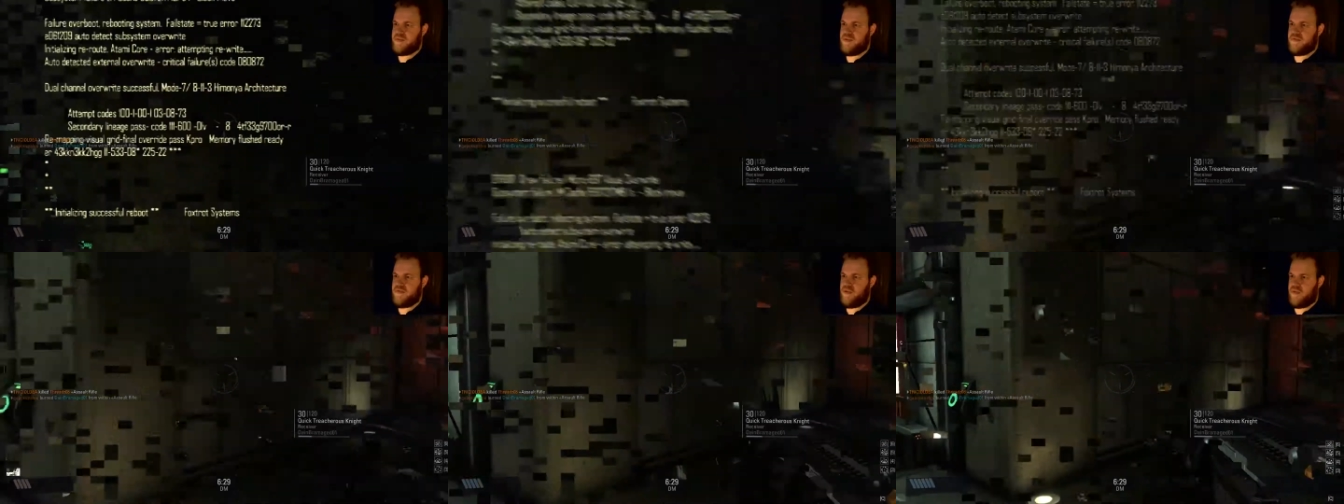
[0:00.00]

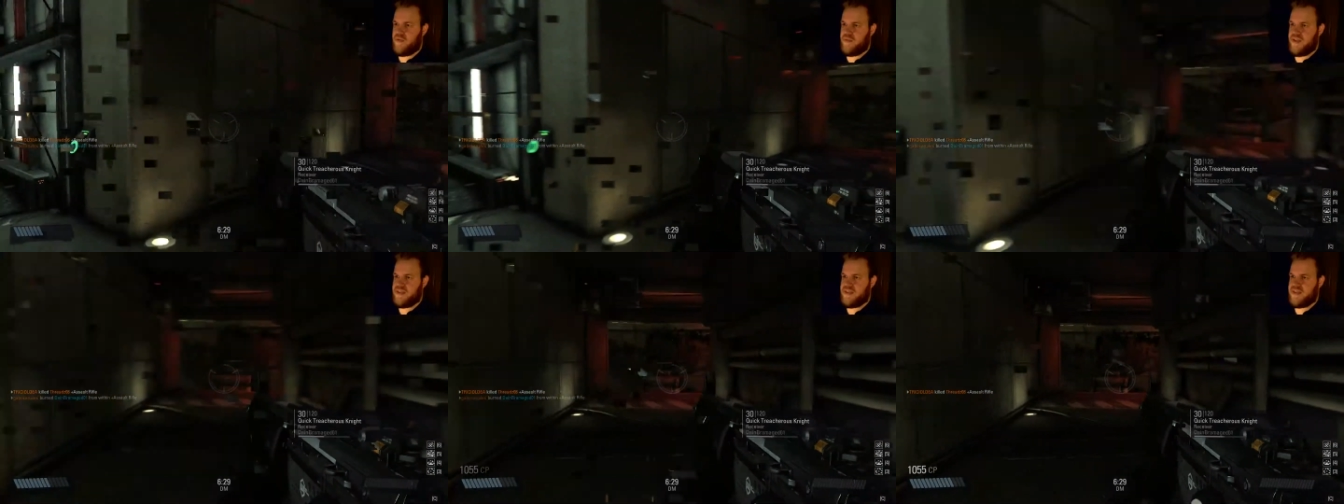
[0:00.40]
up to
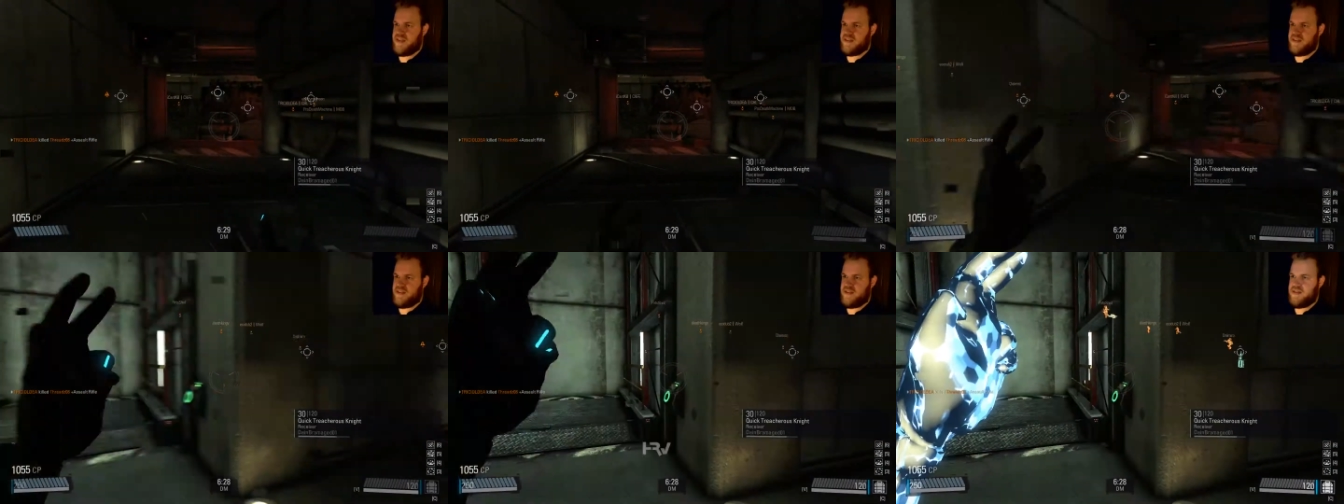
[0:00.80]
fourth place,
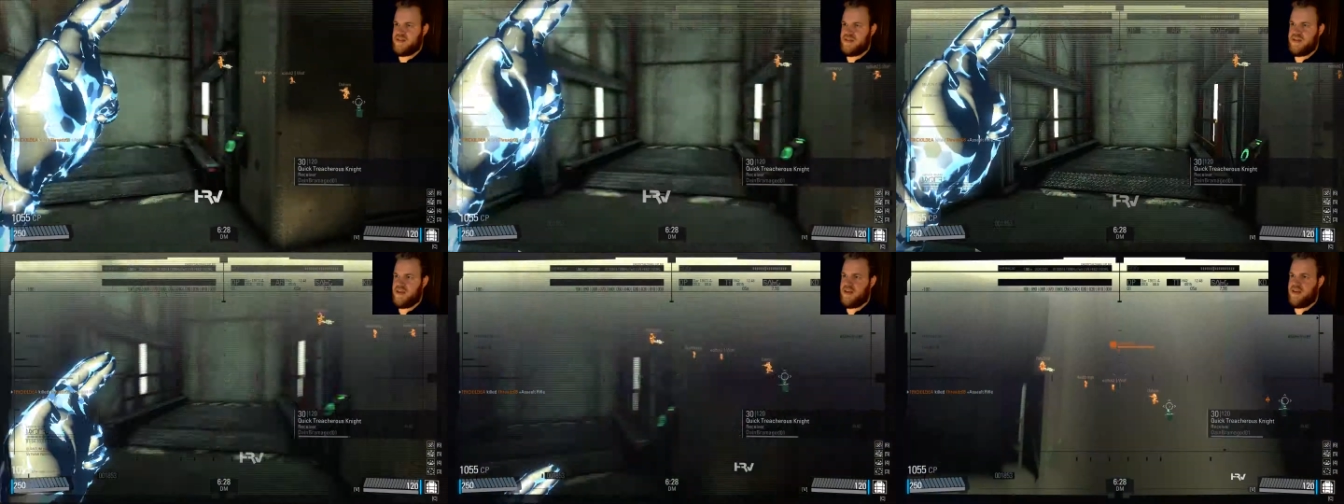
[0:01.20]
that's...
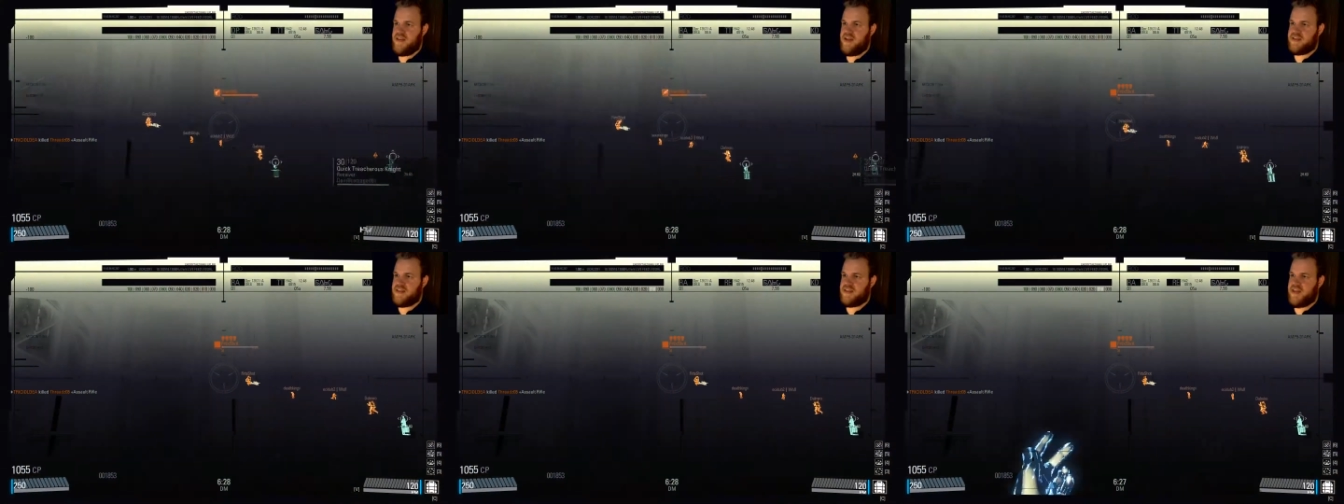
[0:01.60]

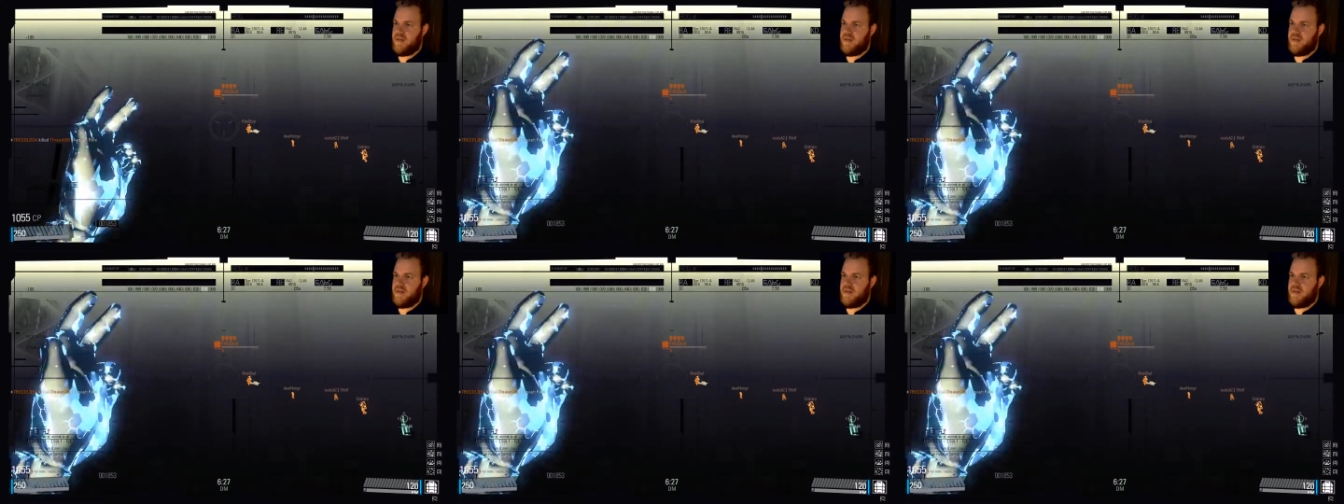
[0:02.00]
That's a